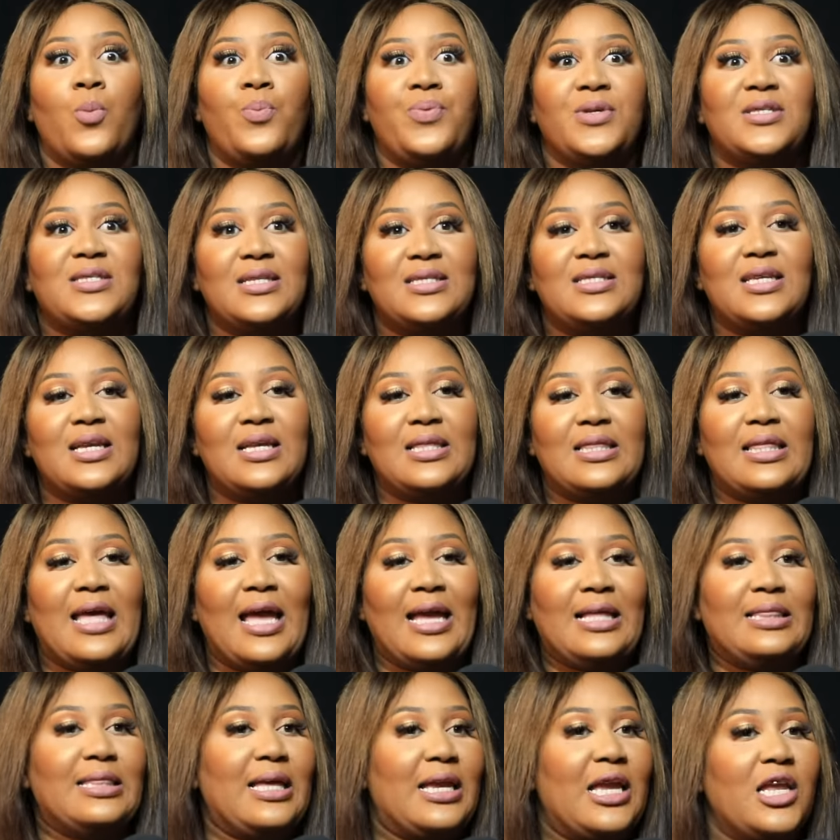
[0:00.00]
be sitting there
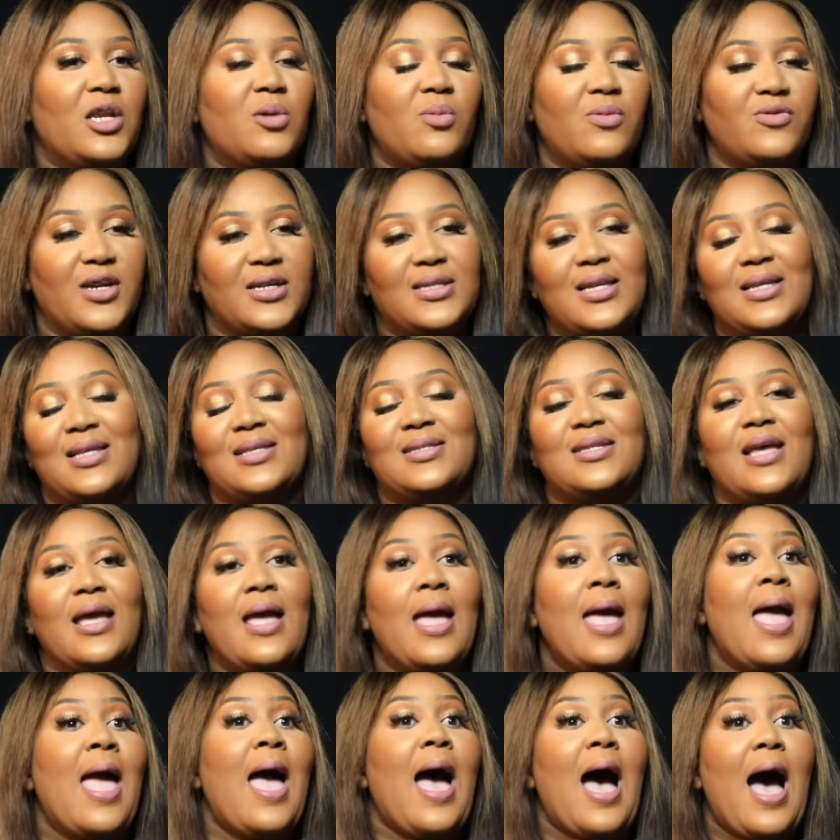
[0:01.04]
in the kingdom of darkness and say,
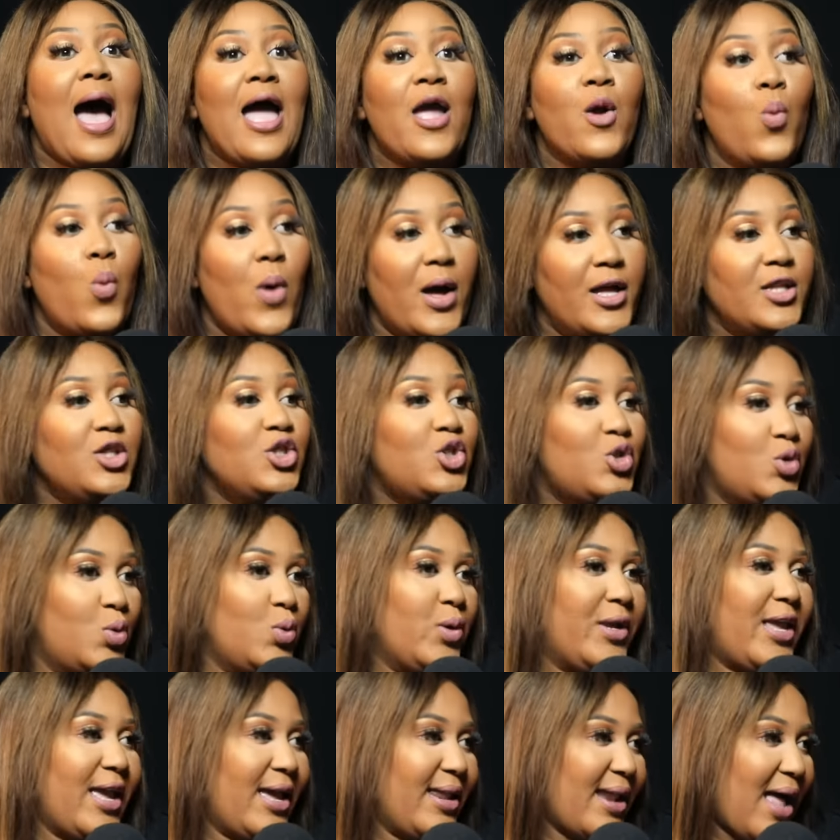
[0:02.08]
I want to
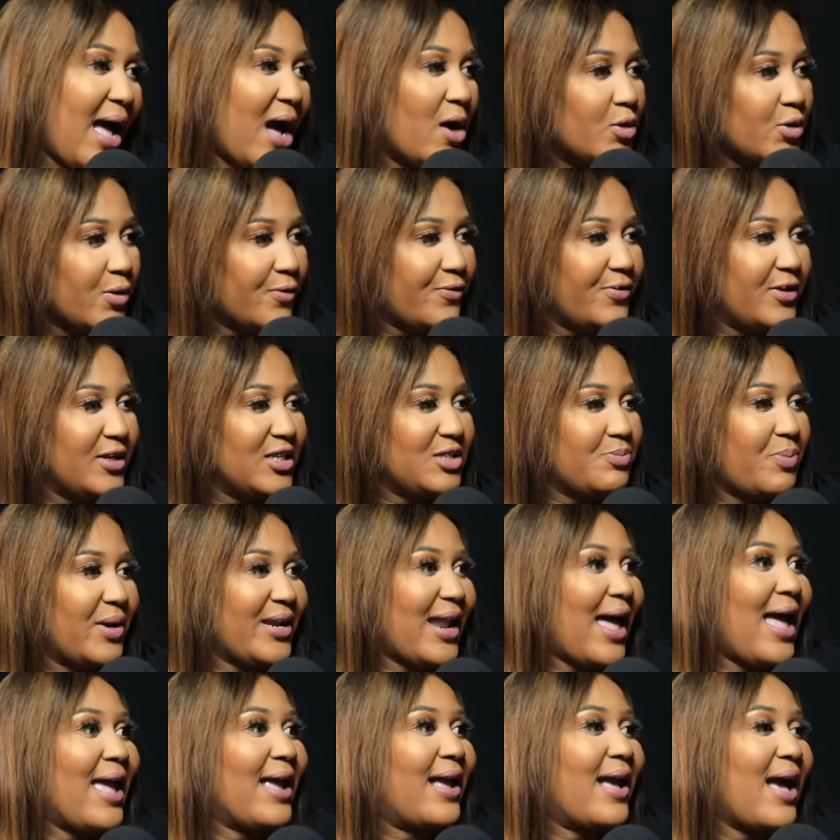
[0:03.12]
get out of this,
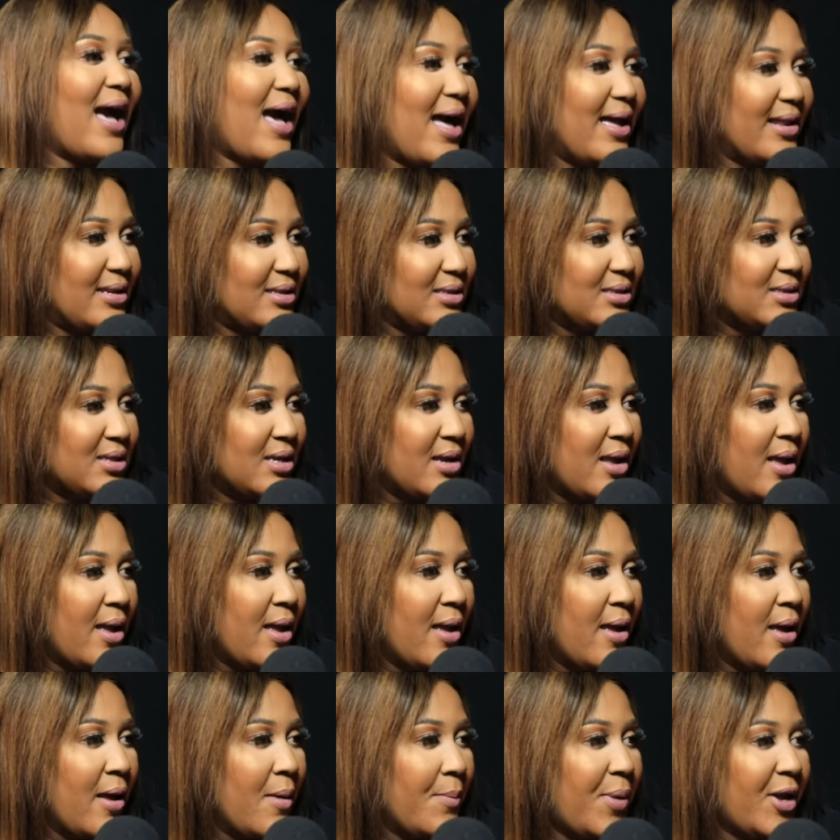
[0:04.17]
but I can't.
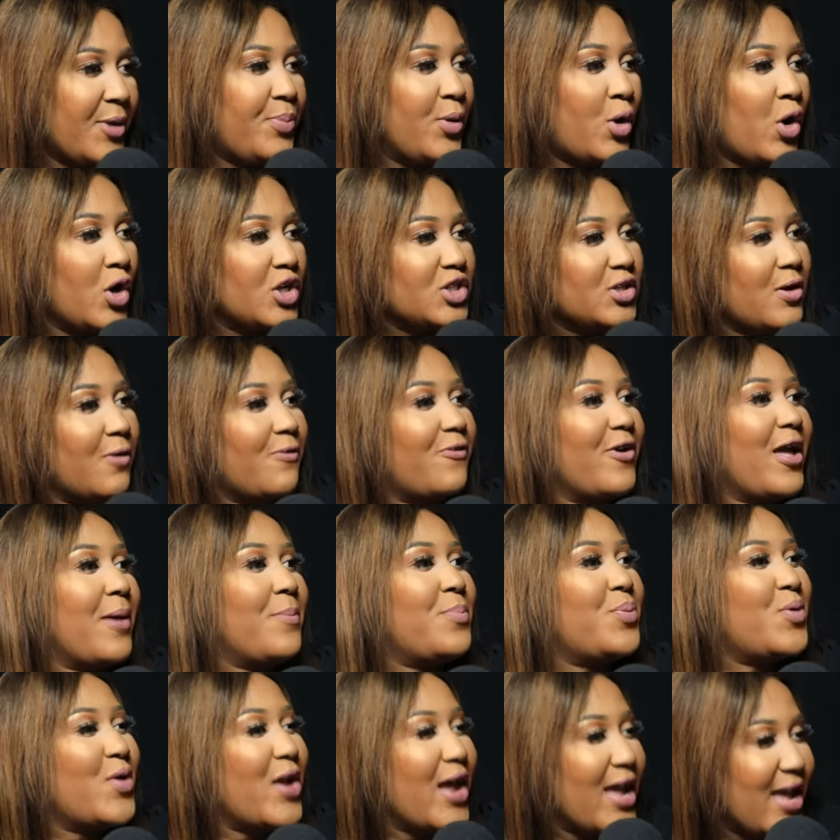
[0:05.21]
But because of her
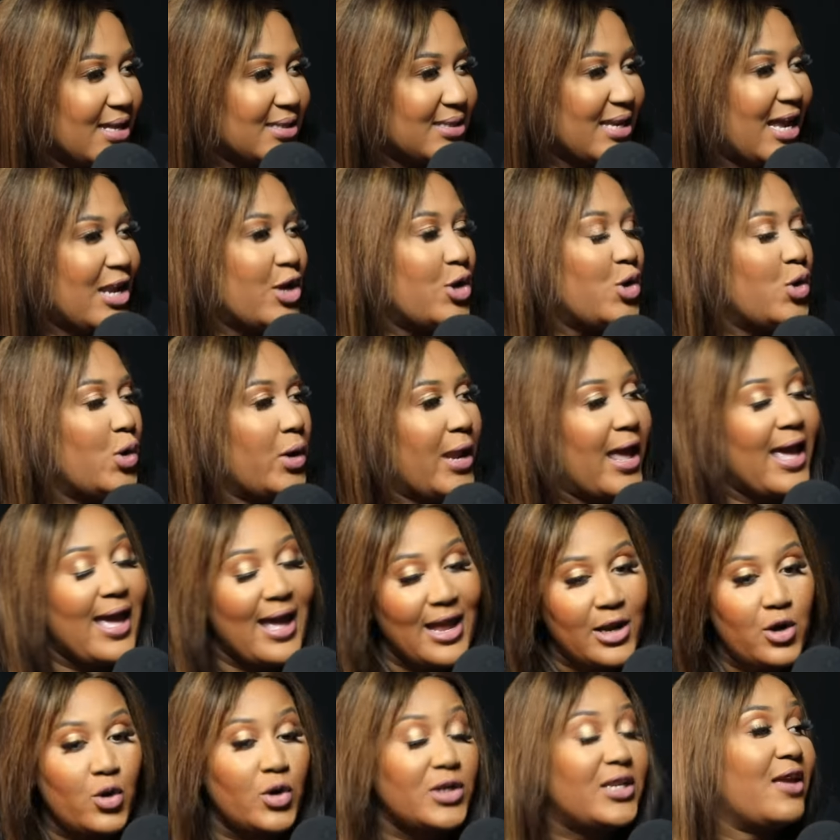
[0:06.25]
prayers and
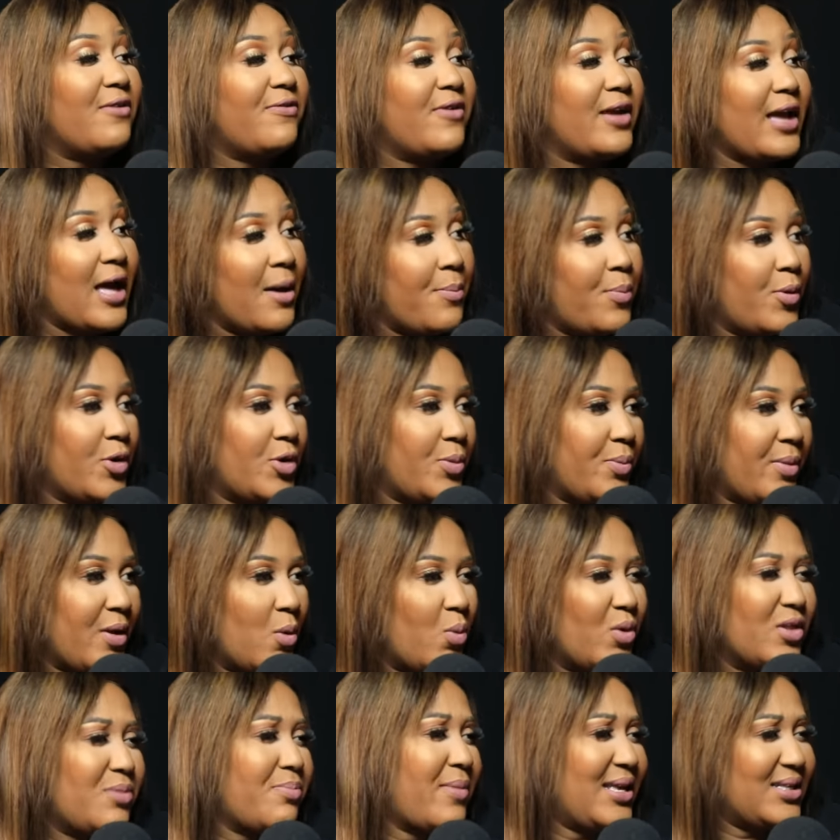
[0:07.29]
her not giving up on me
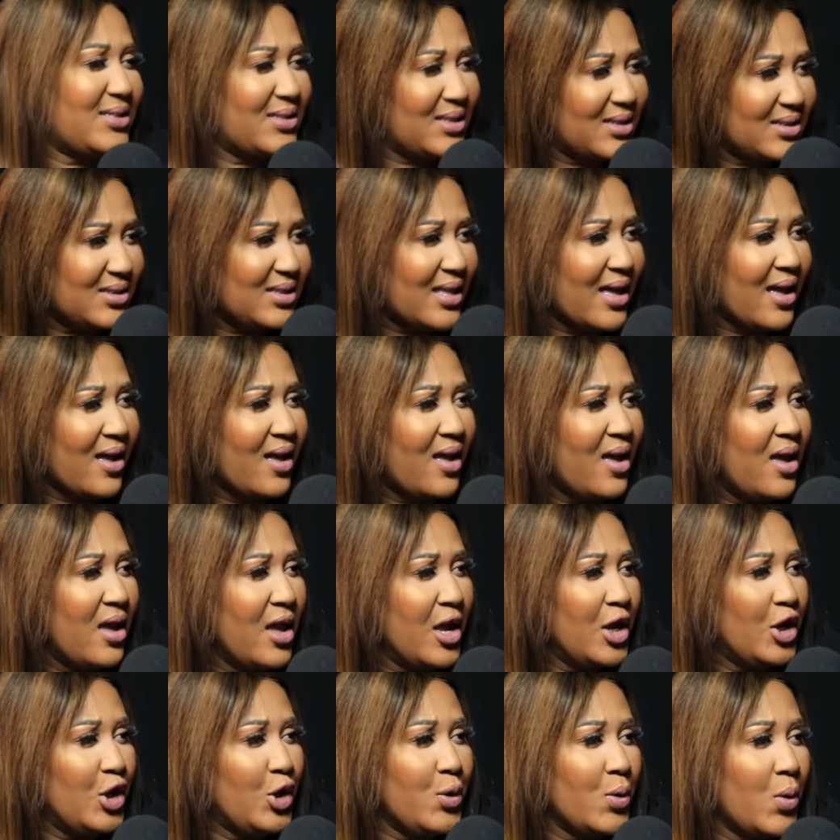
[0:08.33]
with my sister,
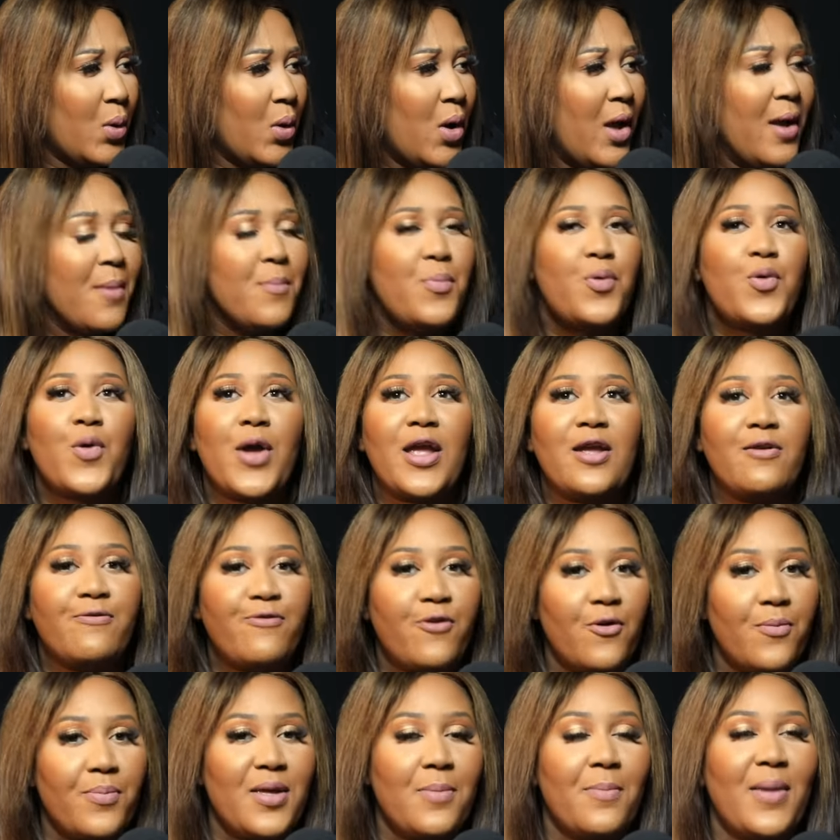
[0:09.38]
you know, praying
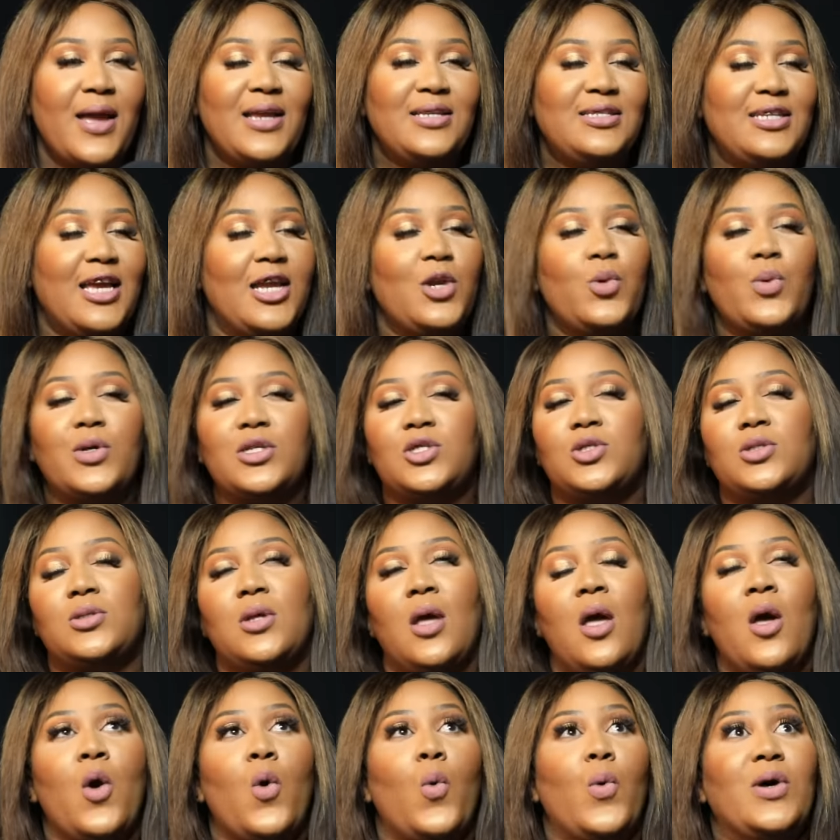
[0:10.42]
for me, my dad
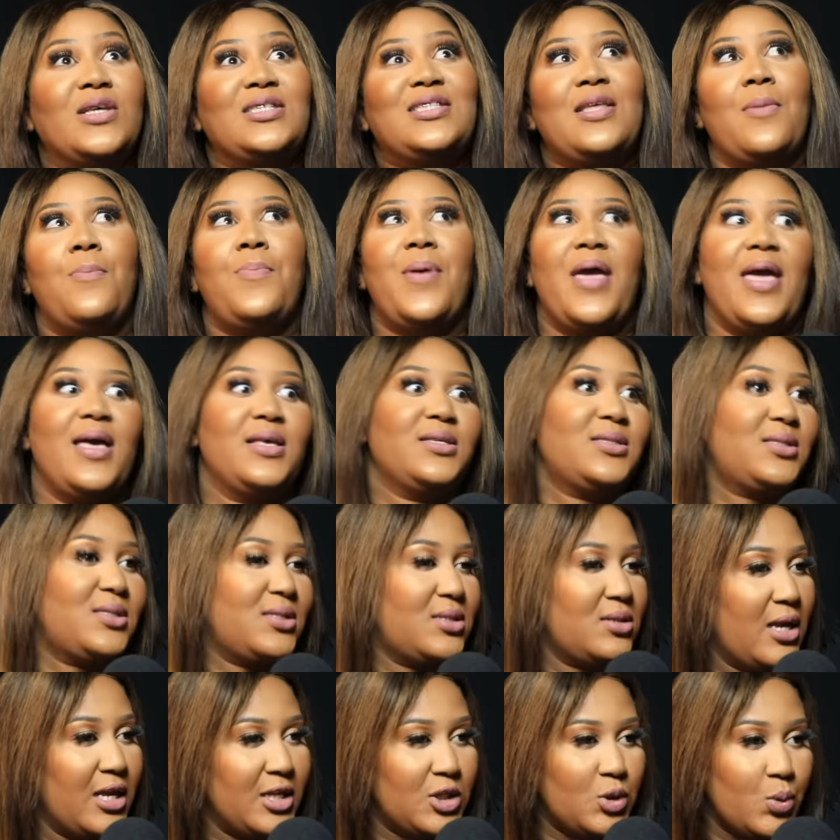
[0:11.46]
was the
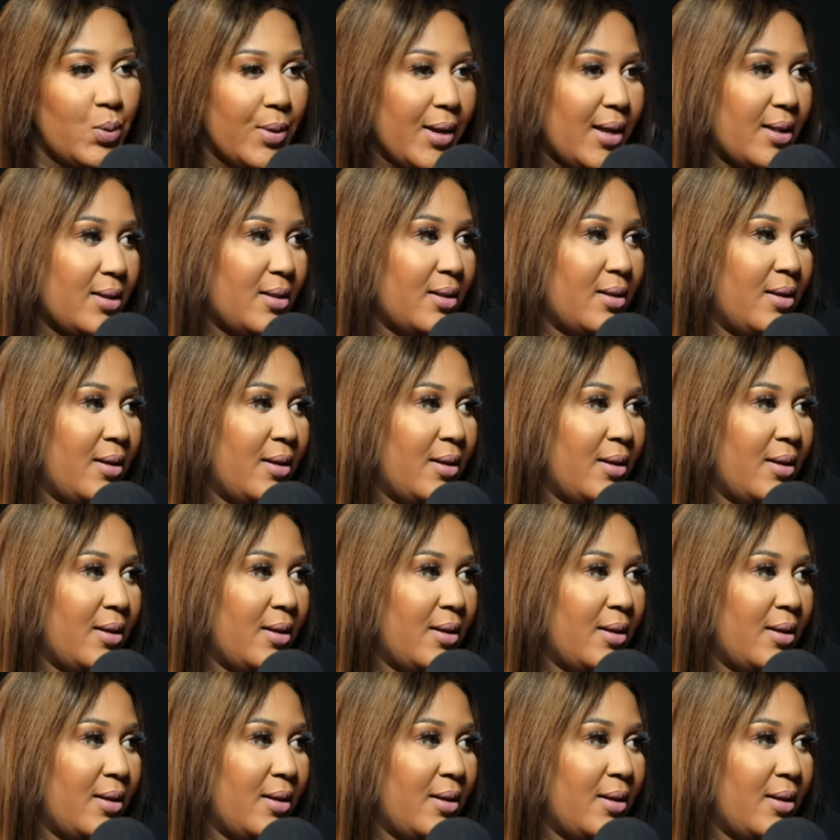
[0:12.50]
best as well.